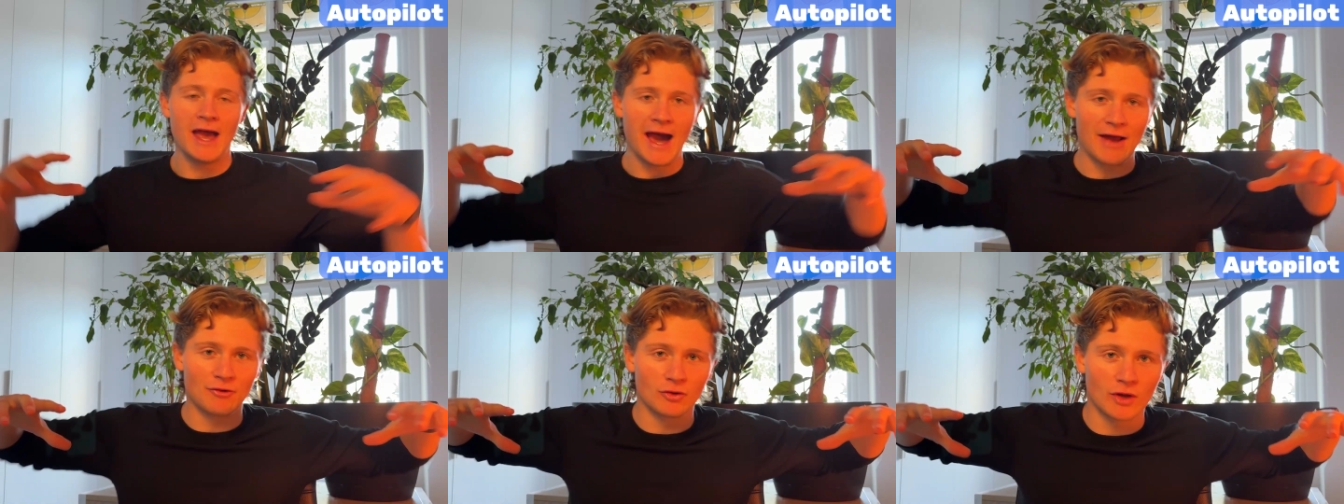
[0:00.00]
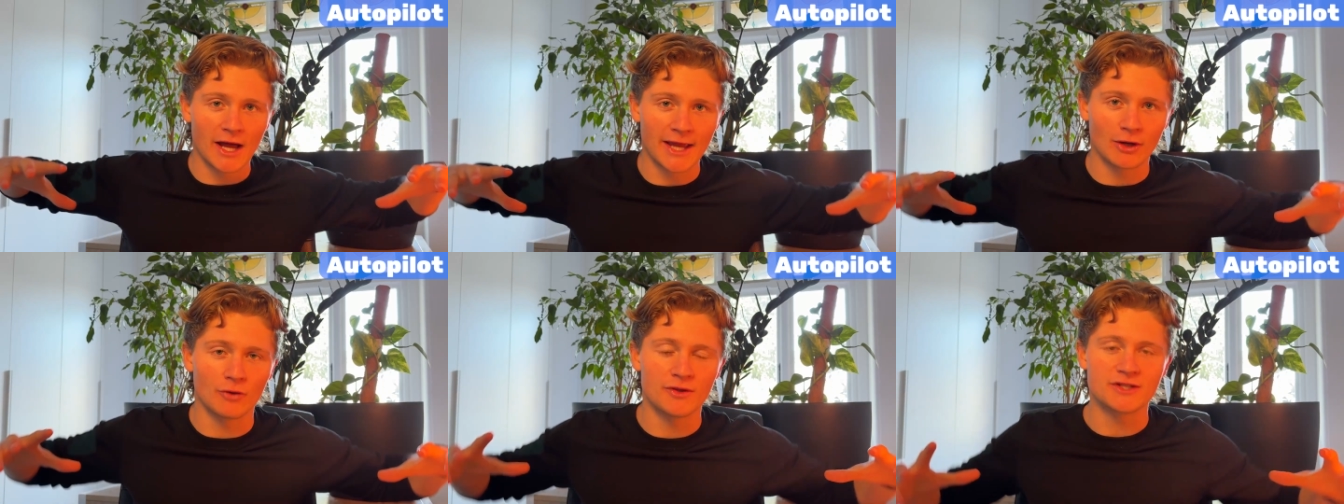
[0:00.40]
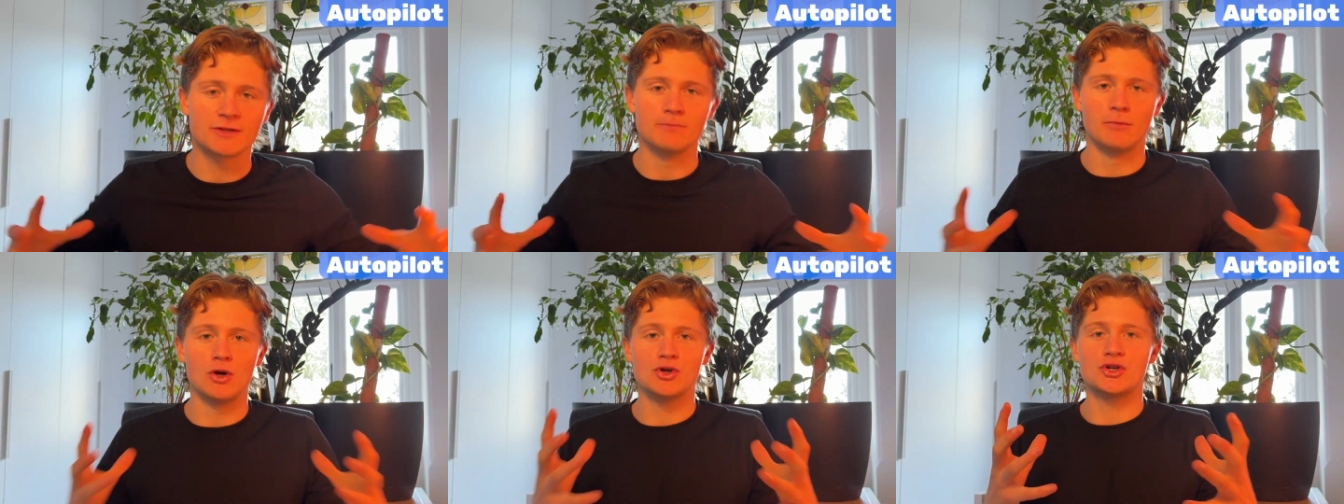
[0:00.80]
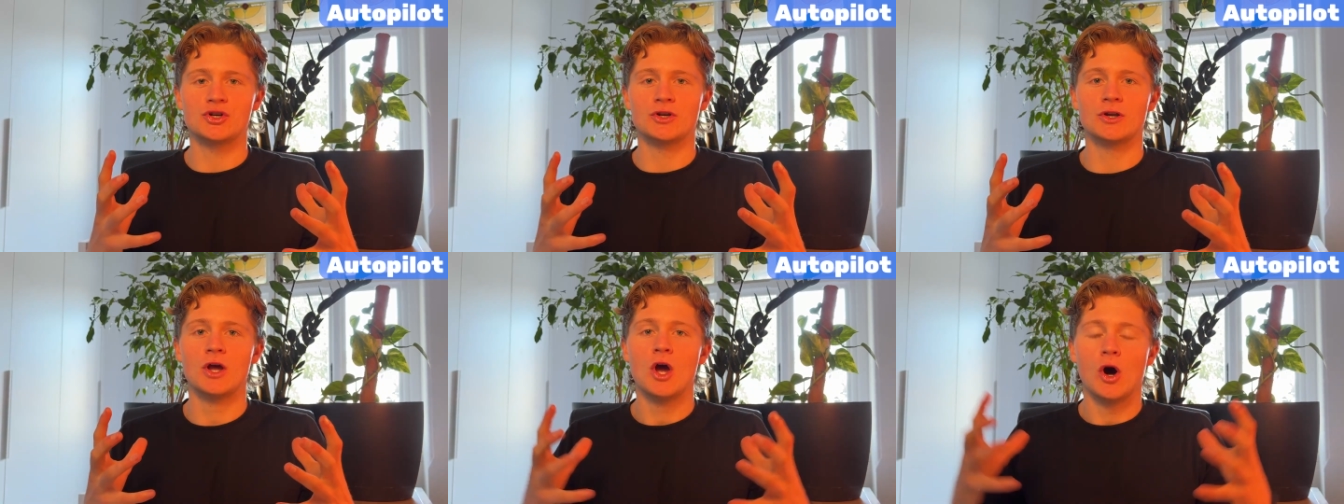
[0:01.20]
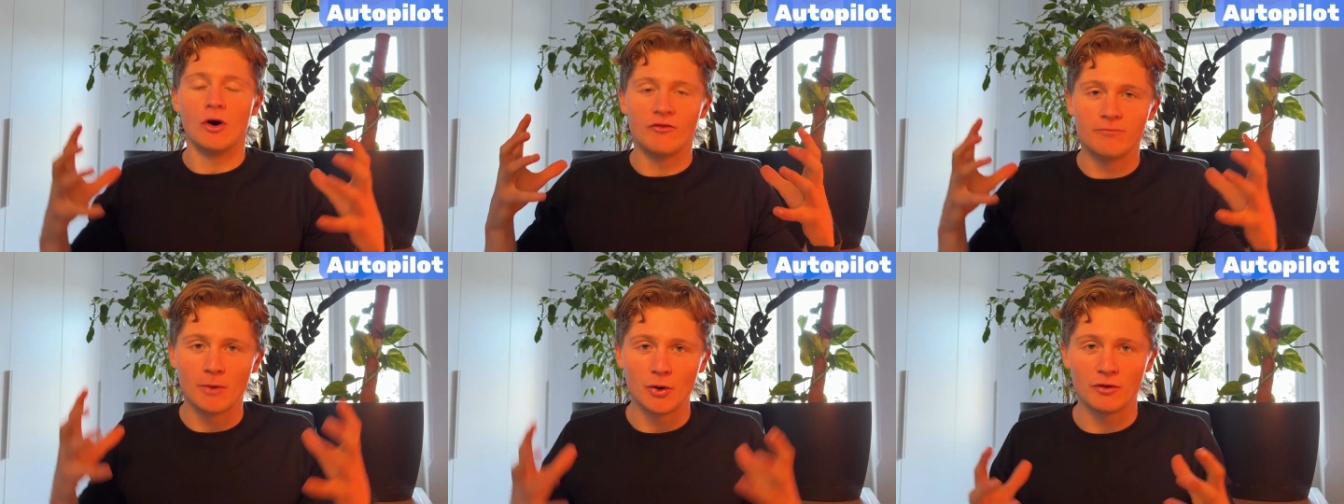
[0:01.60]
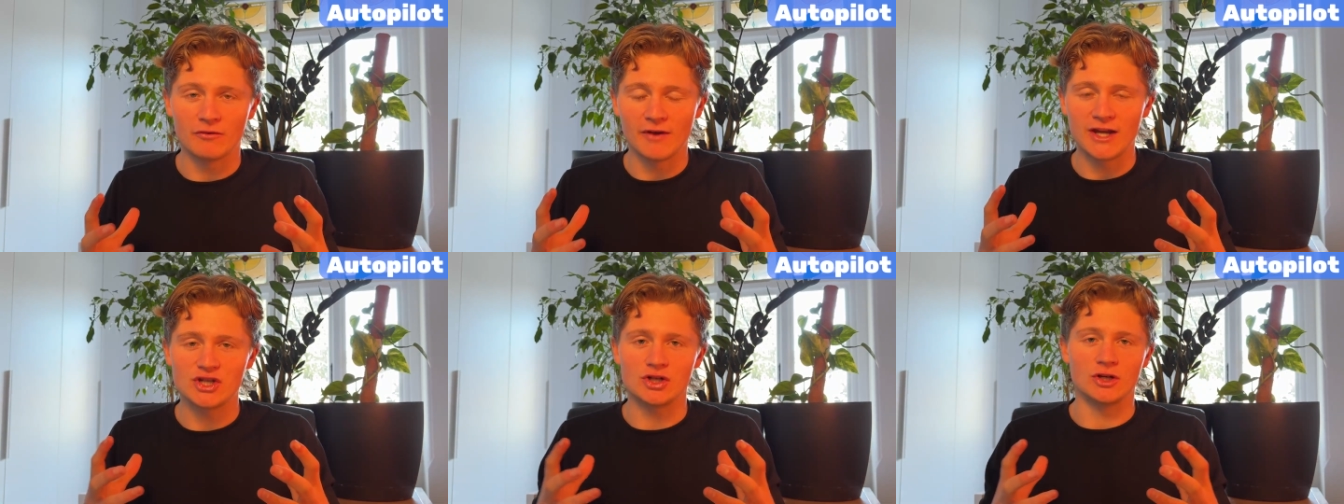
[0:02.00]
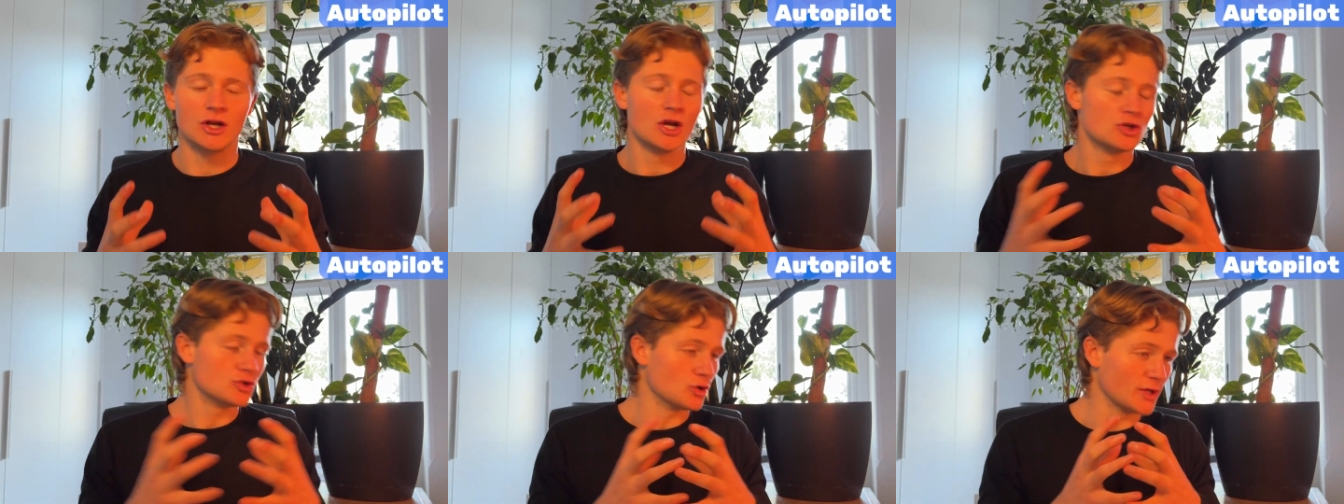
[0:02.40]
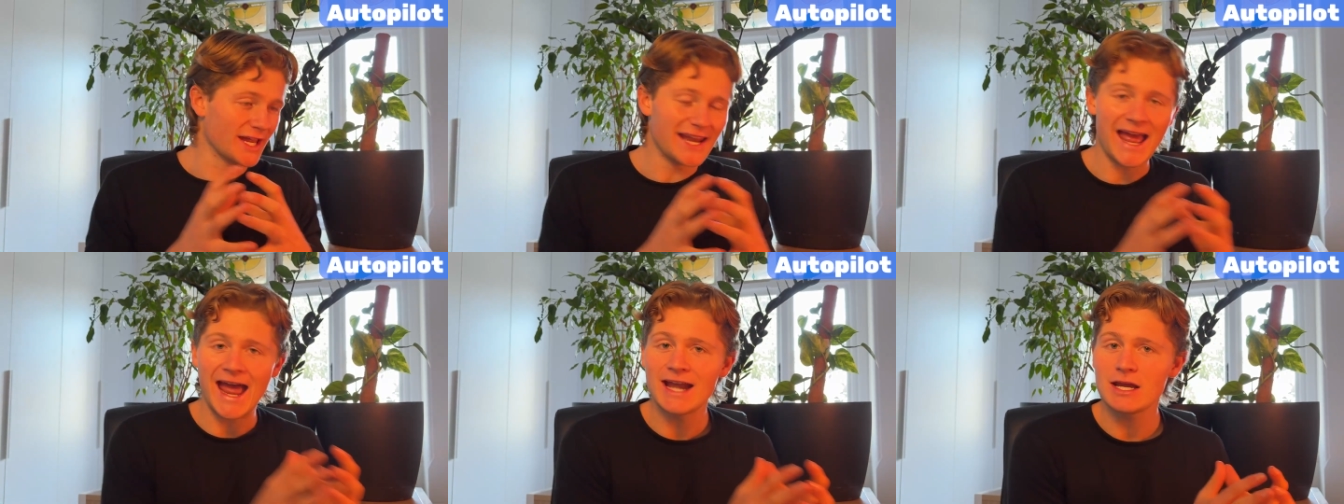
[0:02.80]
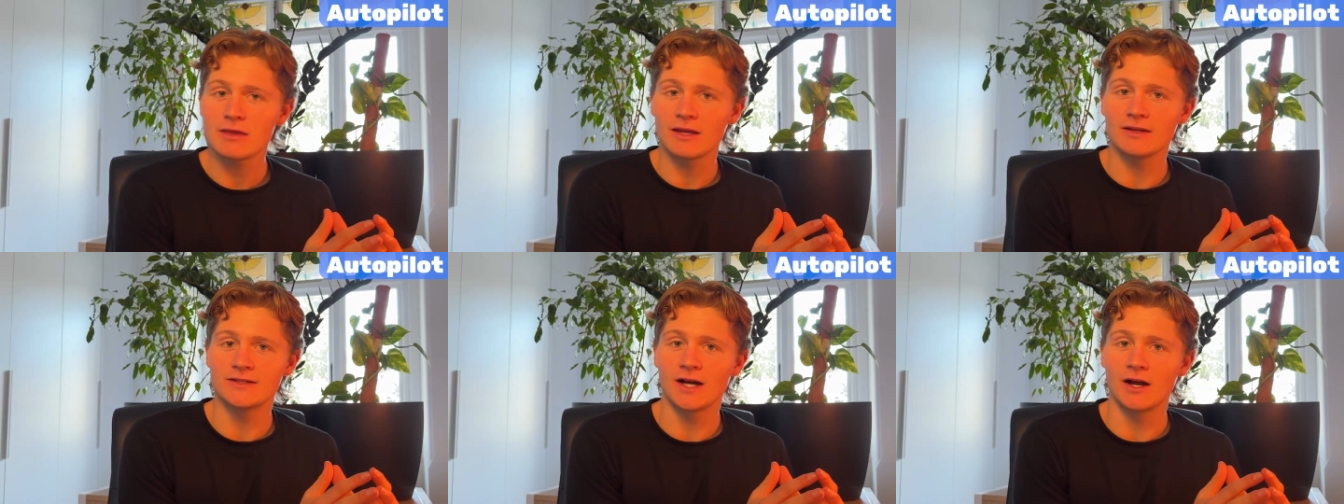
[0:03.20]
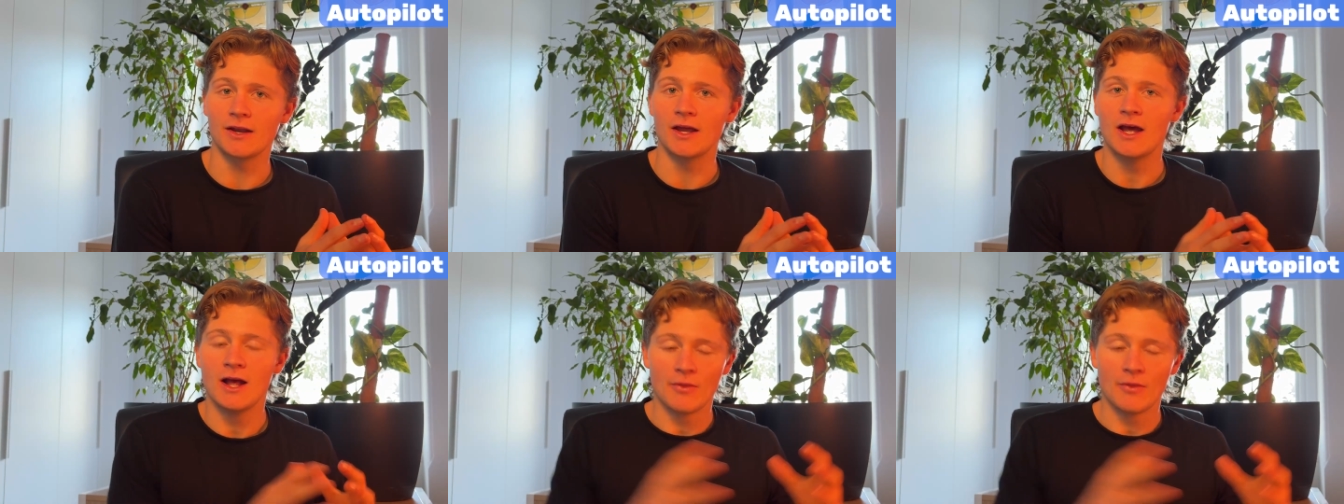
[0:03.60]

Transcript: and relying on this emotion of motivation to get anything done.